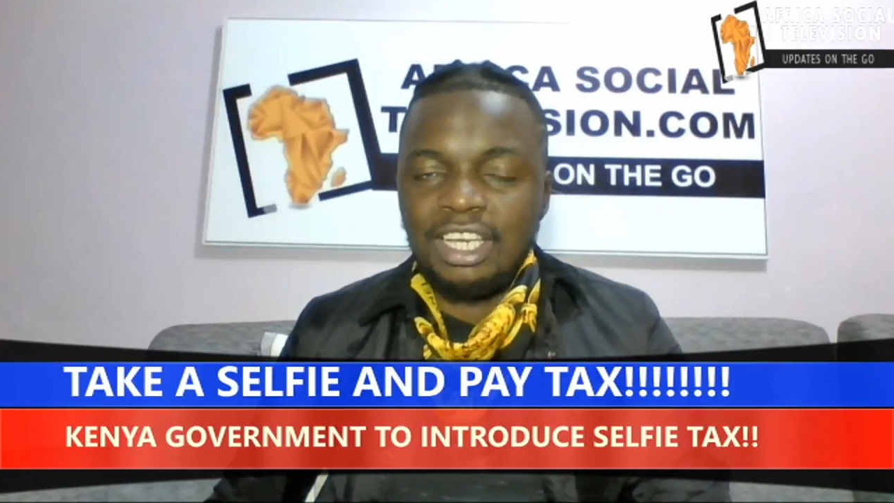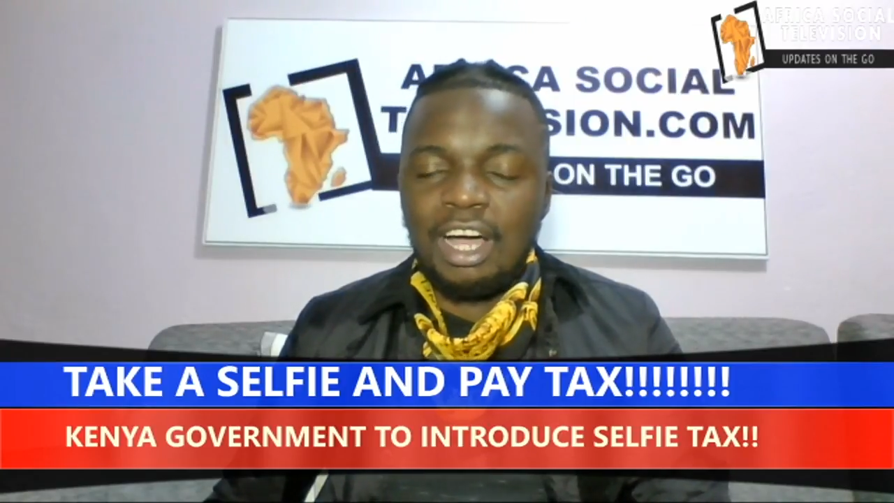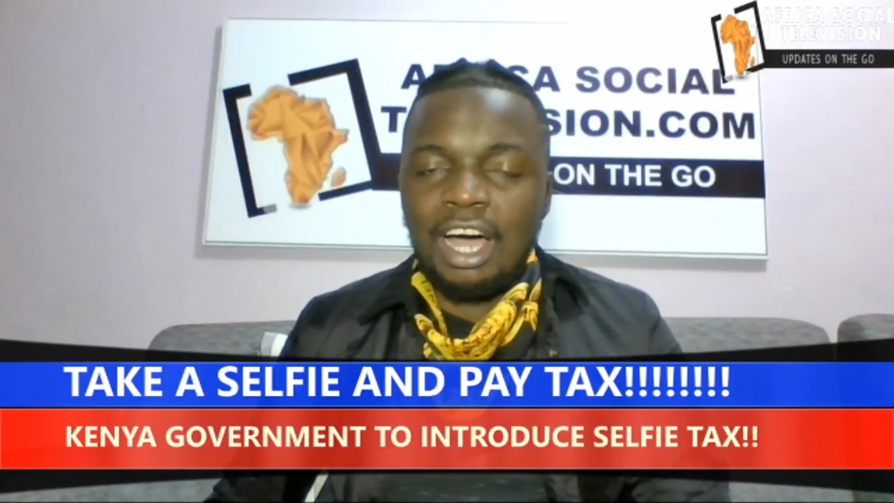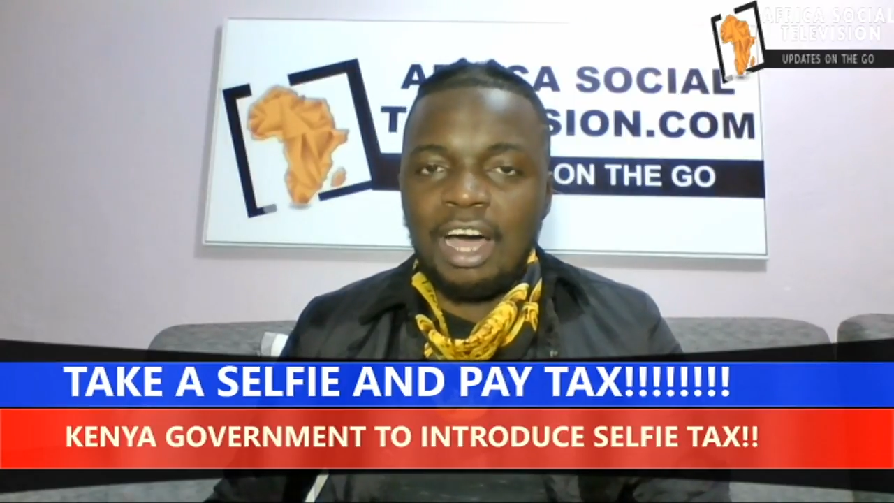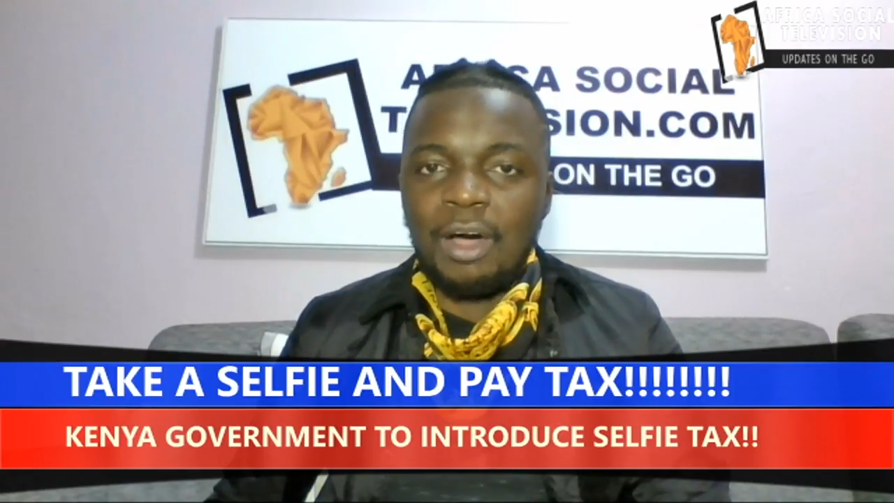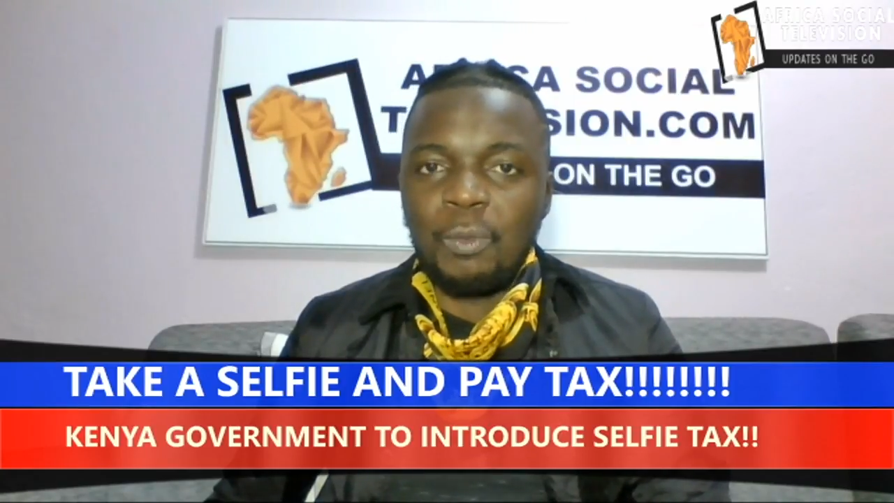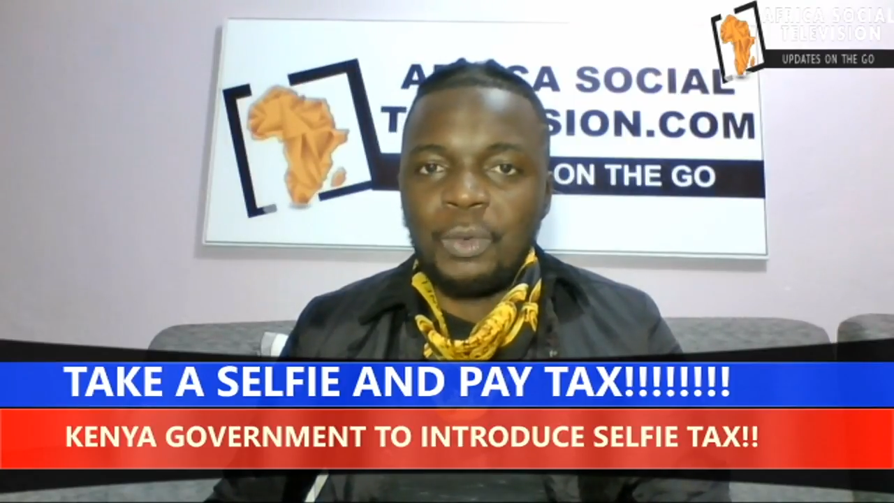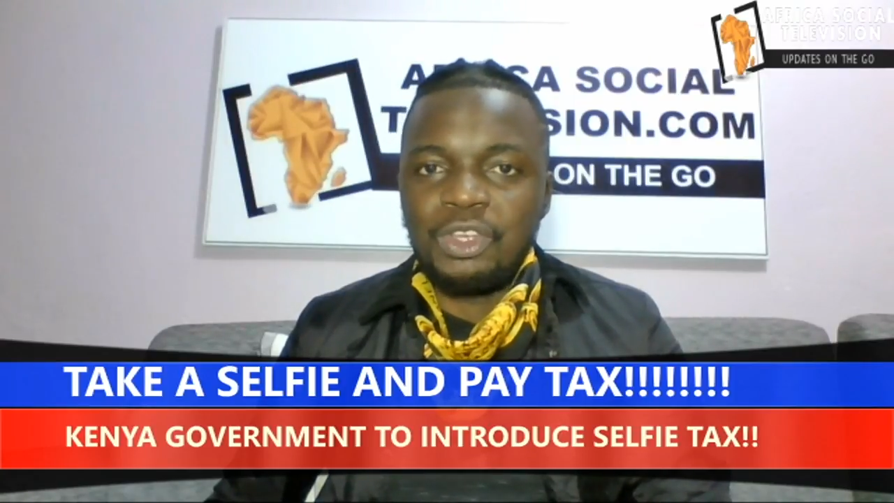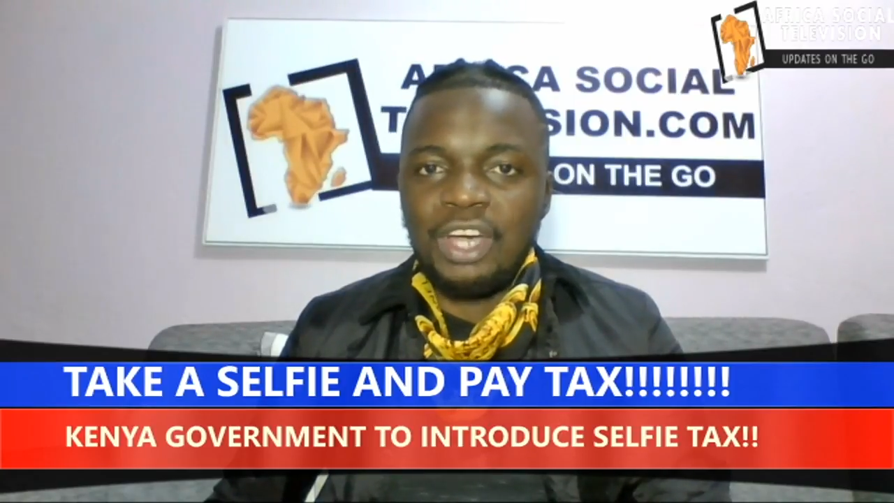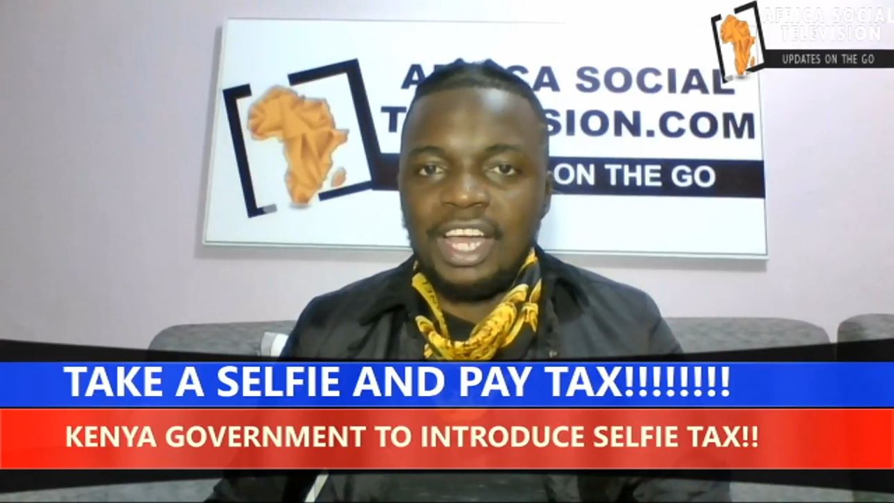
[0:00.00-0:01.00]

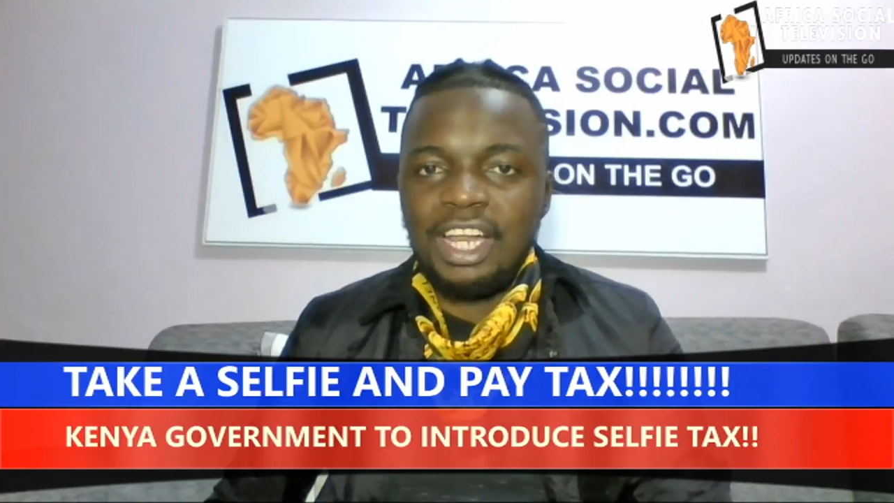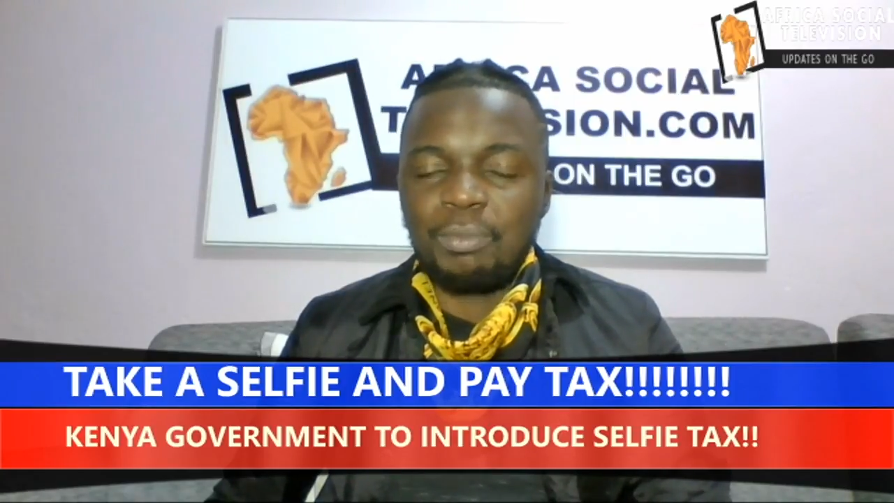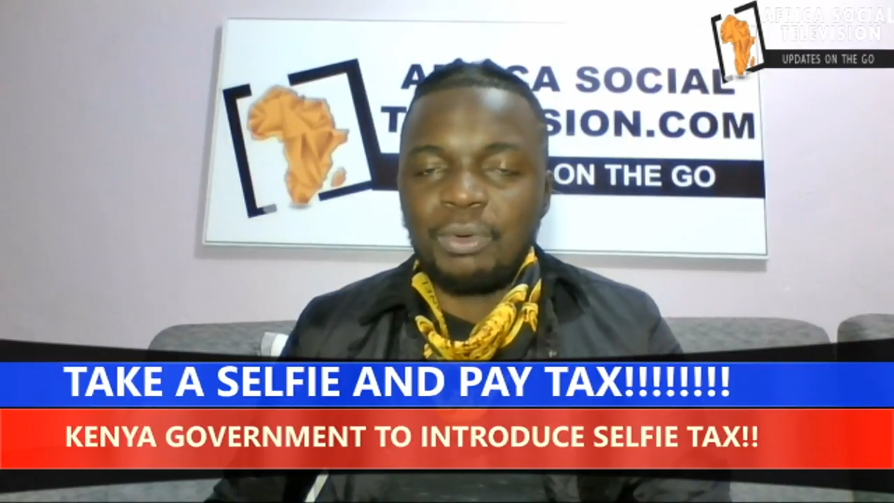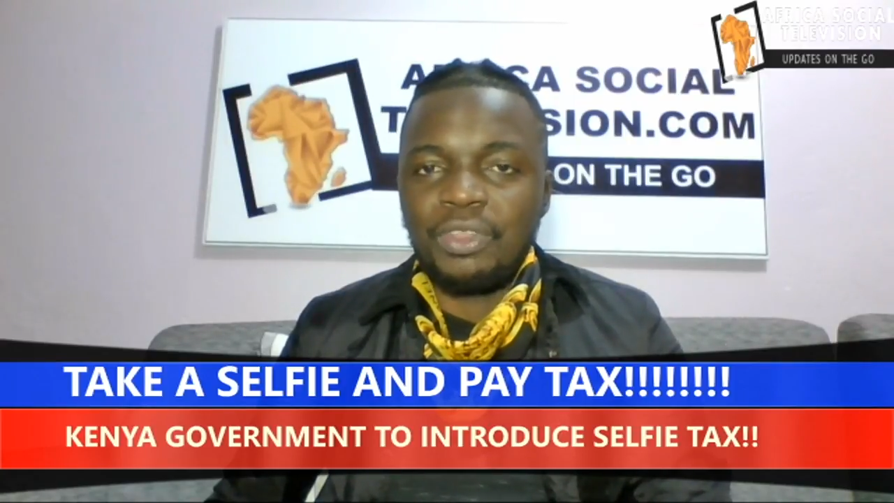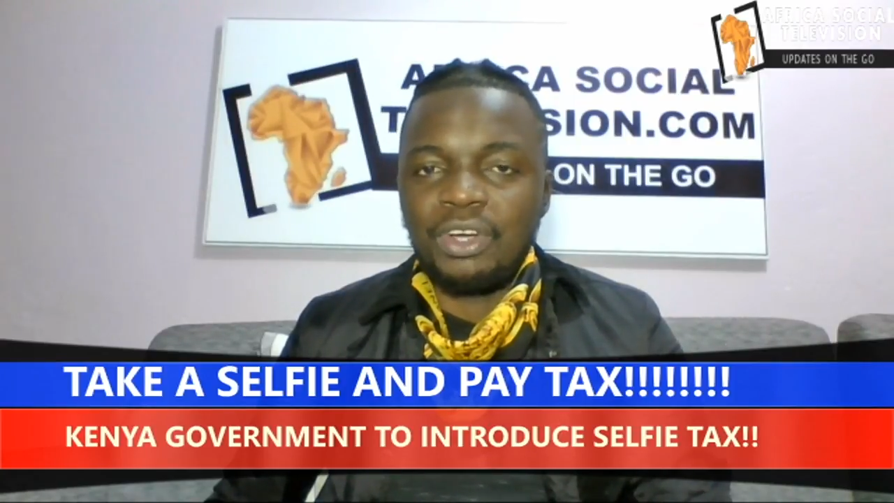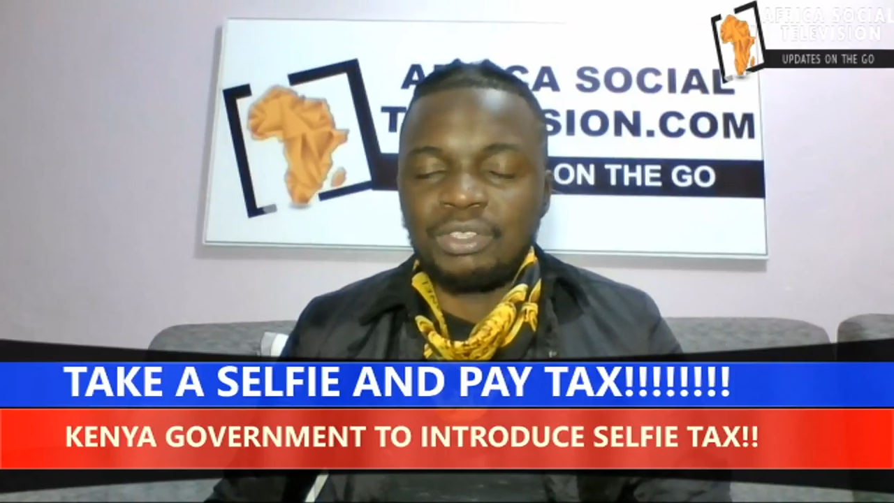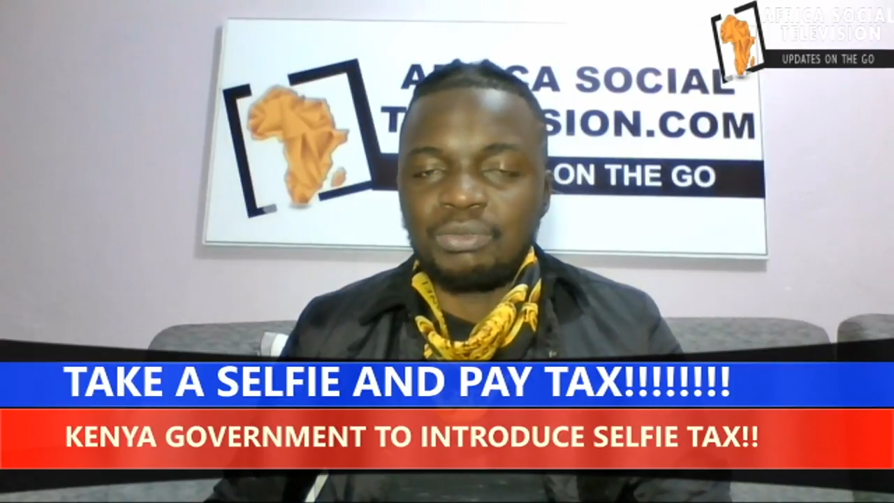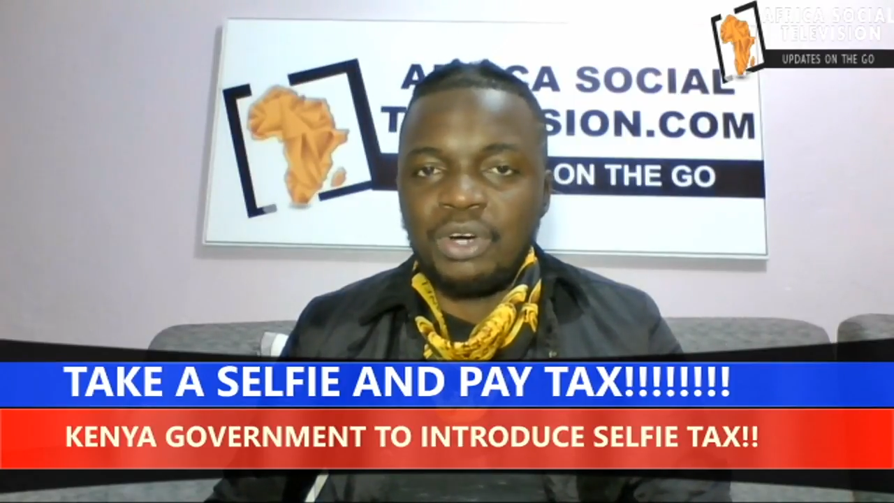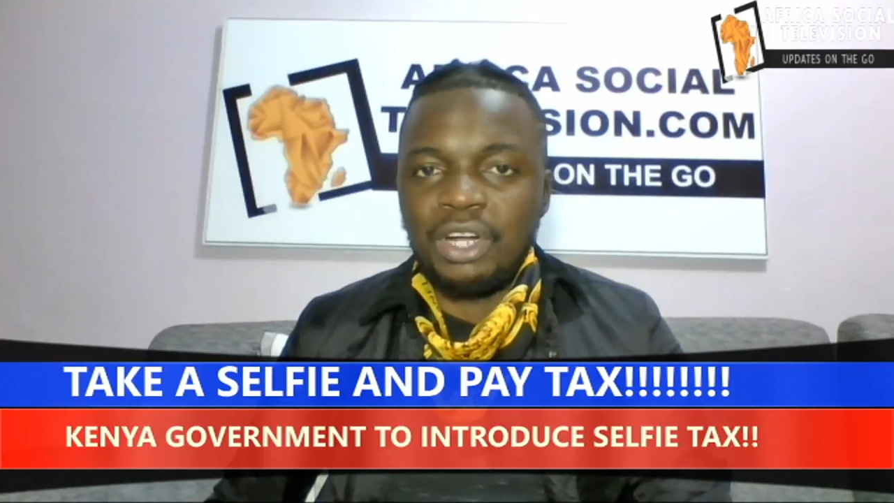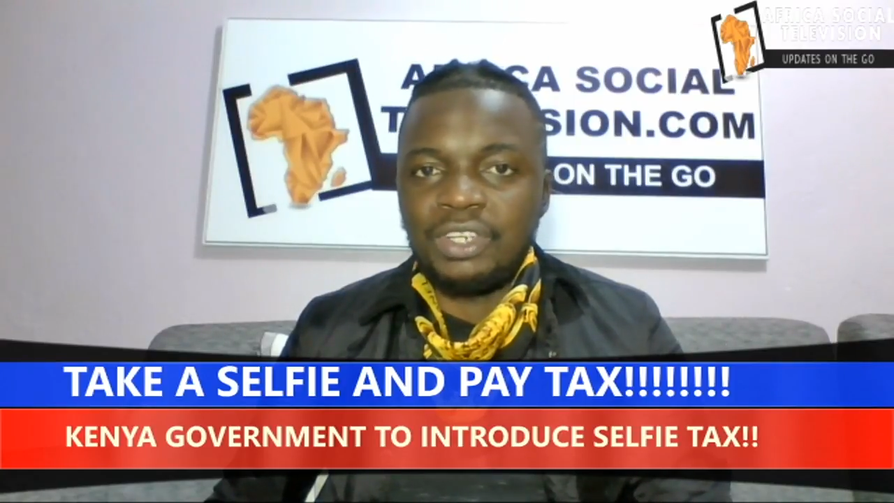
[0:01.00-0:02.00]
when you add up
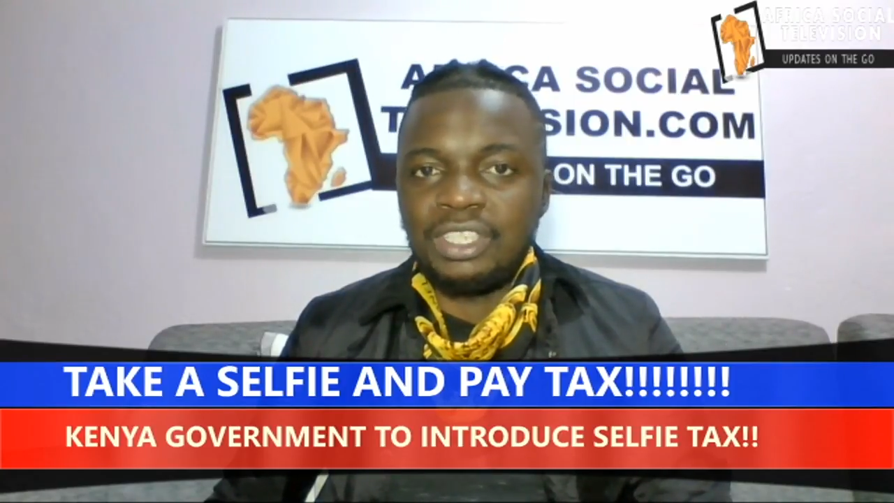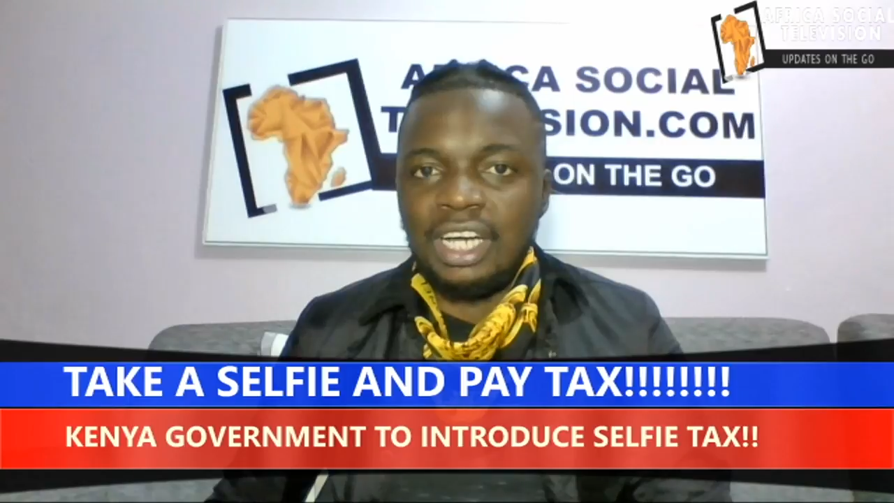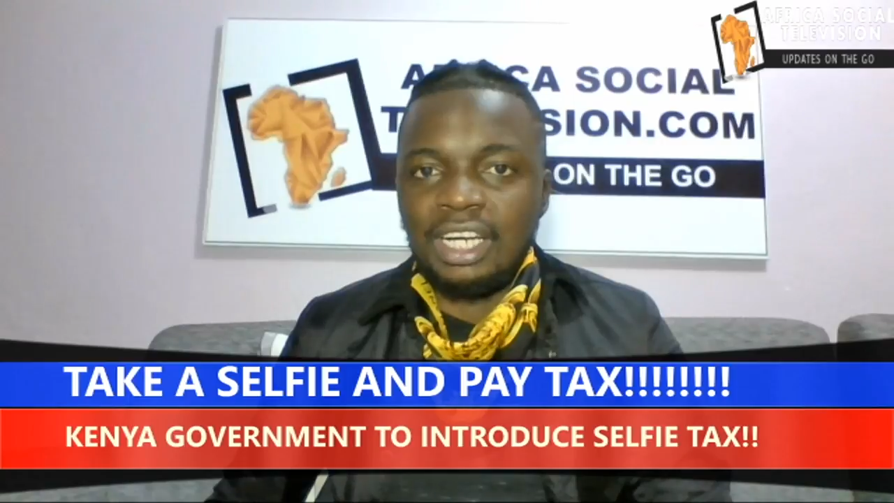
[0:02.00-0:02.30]
1,400